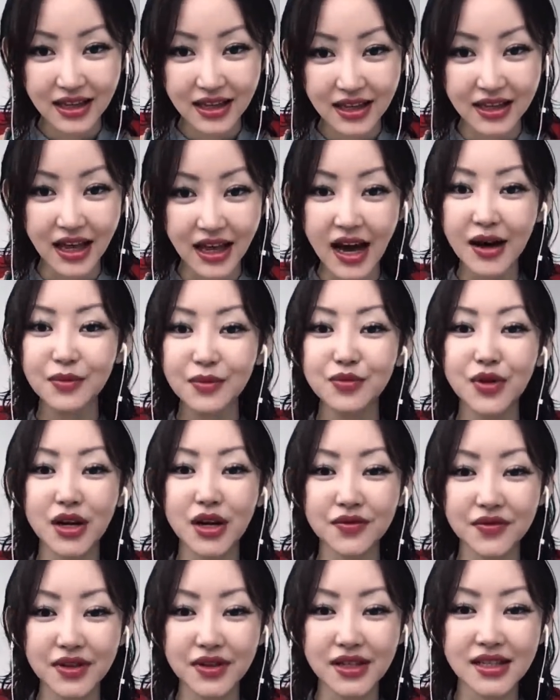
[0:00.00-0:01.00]
They have
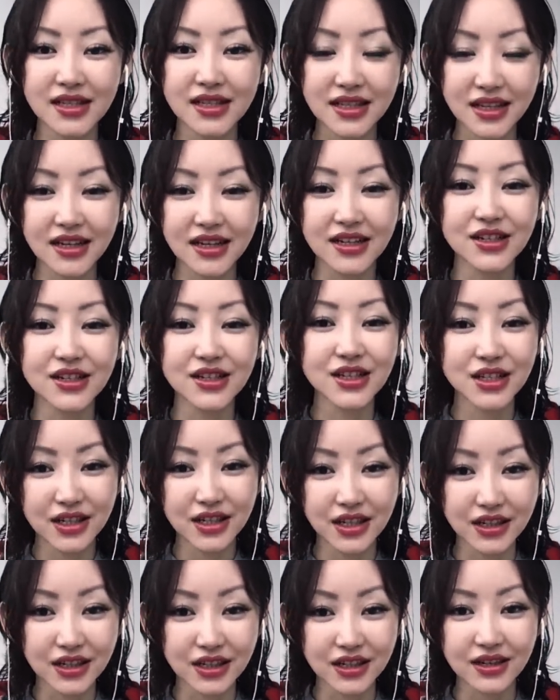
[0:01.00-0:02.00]
breakfast, lunch,
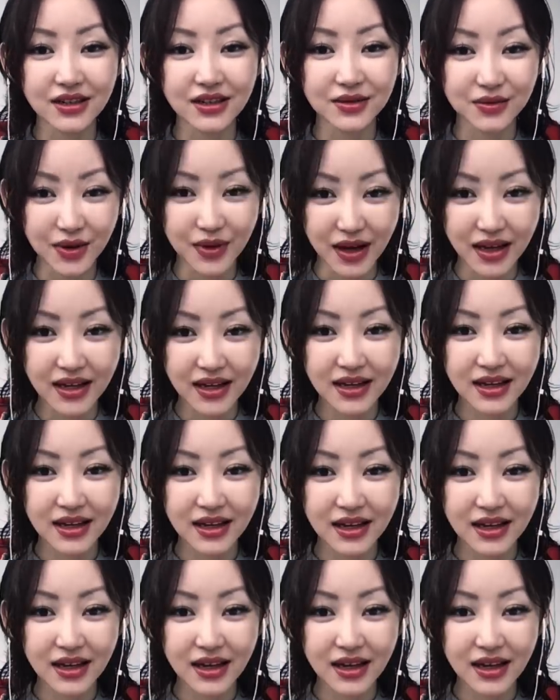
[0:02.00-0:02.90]
dinner, right?